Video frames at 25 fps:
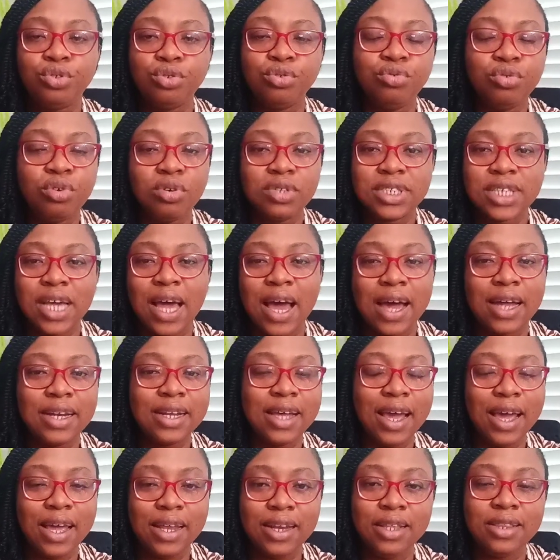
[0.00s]
do not
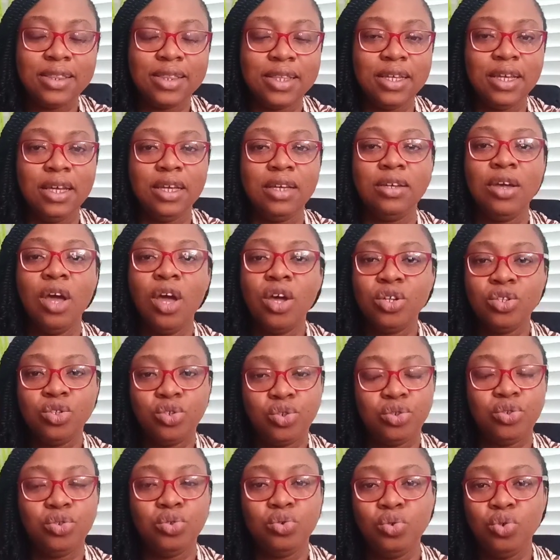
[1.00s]
add anything
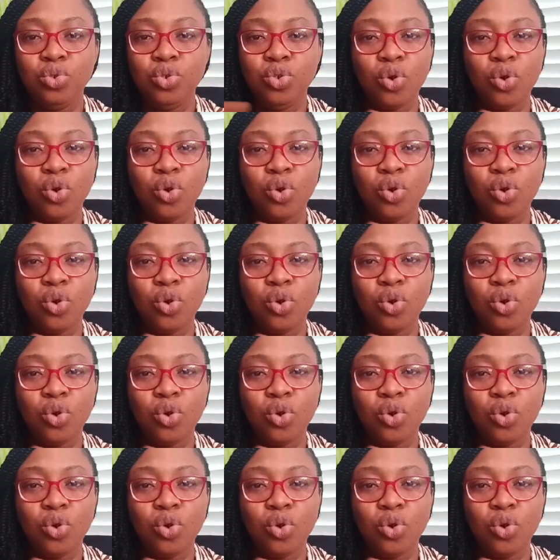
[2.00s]
to